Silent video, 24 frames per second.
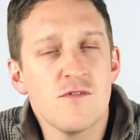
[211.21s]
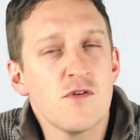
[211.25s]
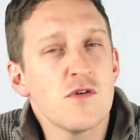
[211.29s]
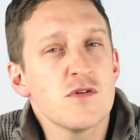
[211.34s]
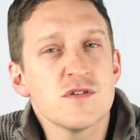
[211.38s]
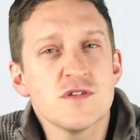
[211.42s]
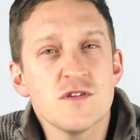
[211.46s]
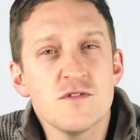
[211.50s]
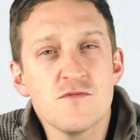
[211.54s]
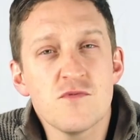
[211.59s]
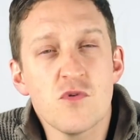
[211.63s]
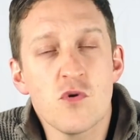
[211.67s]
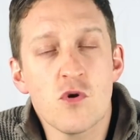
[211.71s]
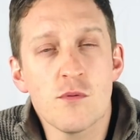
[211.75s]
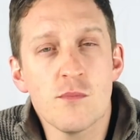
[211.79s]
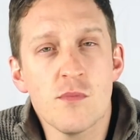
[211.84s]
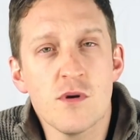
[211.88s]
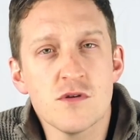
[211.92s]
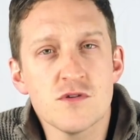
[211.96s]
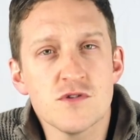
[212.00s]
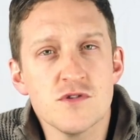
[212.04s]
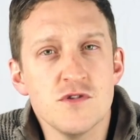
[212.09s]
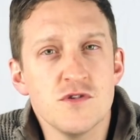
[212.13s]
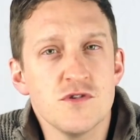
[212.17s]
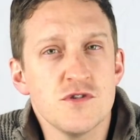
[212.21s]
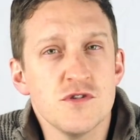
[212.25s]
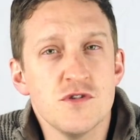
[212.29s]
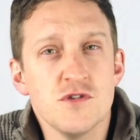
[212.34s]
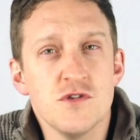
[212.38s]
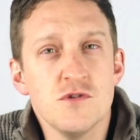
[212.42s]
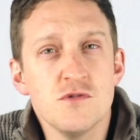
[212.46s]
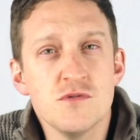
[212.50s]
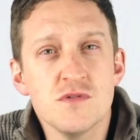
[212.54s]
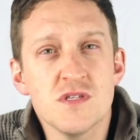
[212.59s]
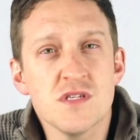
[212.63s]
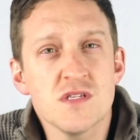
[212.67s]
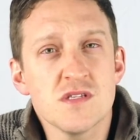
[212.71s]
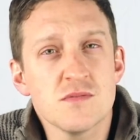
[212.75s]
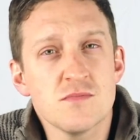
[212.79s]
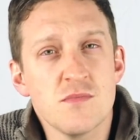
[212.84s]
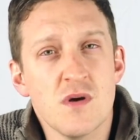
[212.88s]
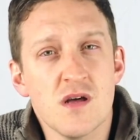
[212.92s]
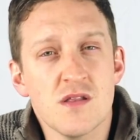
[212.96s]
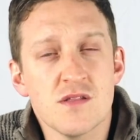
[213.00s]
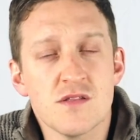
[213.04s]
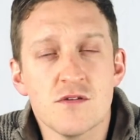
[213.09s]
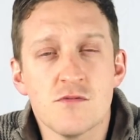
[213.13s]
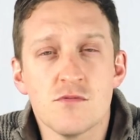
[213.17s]
First and foremost, you should use this
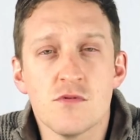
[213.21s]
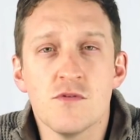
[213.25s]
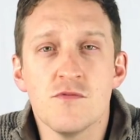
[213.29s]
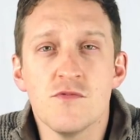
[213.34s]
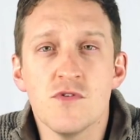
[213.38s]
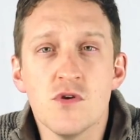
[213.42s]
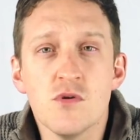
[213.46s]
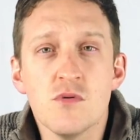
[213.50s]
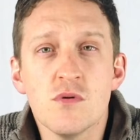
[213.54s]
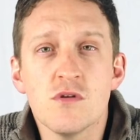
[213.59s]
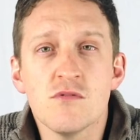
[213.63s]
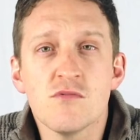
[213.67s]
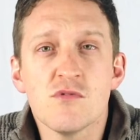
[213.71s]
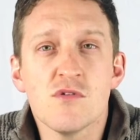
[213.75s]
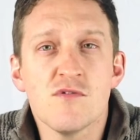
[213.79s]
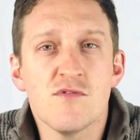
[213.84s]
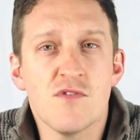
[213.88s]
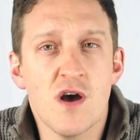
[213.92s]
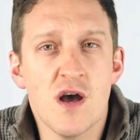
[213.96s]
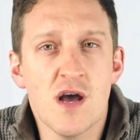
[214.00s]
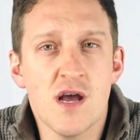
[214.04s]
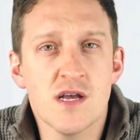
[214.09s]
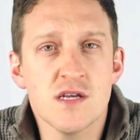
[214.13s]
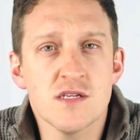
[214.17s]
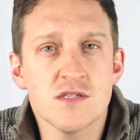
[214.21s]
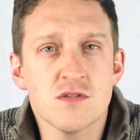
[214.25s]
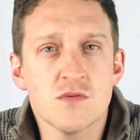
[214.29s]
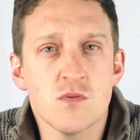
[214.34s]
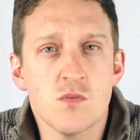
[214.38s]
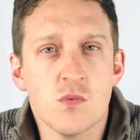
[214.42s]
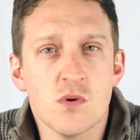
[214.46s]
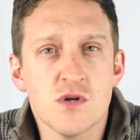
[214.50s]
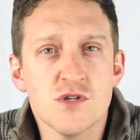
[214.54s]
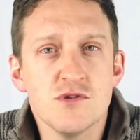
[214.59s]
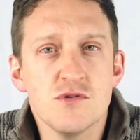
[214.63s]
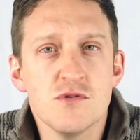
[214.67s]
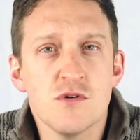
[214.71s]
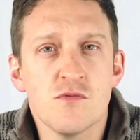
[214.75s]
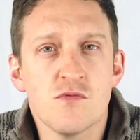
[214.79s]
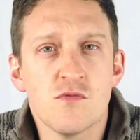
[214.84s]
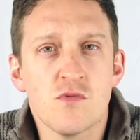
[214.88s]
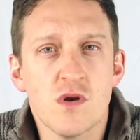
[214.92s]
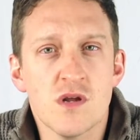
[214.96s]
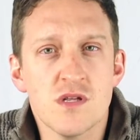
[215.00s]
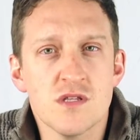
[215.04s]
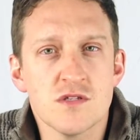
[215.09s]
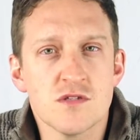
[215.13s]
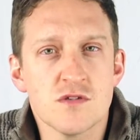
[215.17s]
month to review and revise what you have
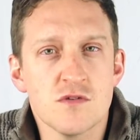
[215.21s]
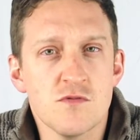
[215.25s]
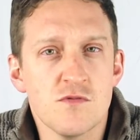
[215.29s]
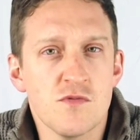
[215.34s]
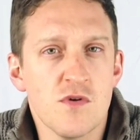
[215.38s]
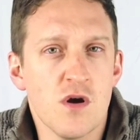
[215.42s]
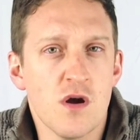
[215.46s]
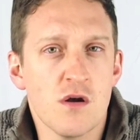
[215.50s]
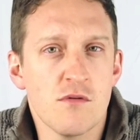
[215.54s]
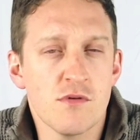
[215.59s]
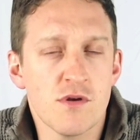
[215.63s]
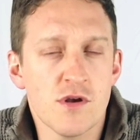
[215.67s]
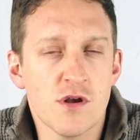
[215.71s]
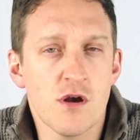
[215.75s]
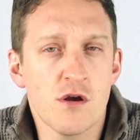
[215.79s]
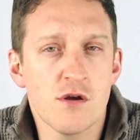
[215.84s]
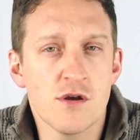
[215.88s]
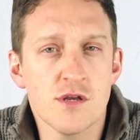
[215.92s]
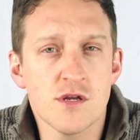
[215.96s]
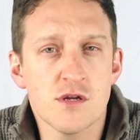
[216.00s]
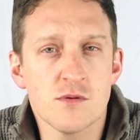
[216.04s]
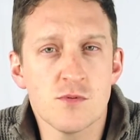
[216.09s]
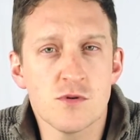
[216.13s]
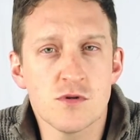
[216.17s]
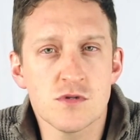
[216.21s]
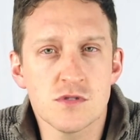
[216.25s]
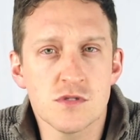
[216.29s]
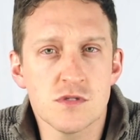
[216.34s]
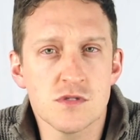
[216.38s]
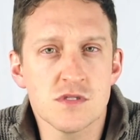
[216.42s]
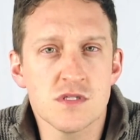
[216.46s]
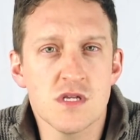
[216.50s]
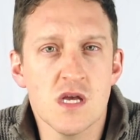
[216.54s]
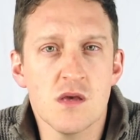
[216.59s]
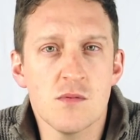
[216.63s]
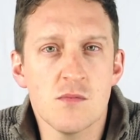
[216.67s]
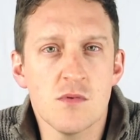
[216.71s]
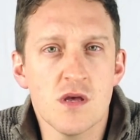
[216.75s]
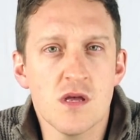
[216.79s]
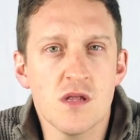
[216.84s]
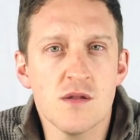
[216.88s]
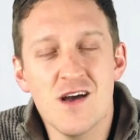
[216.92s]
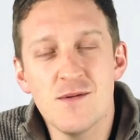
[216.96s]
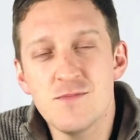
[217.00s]
written so far regarding your personal statement.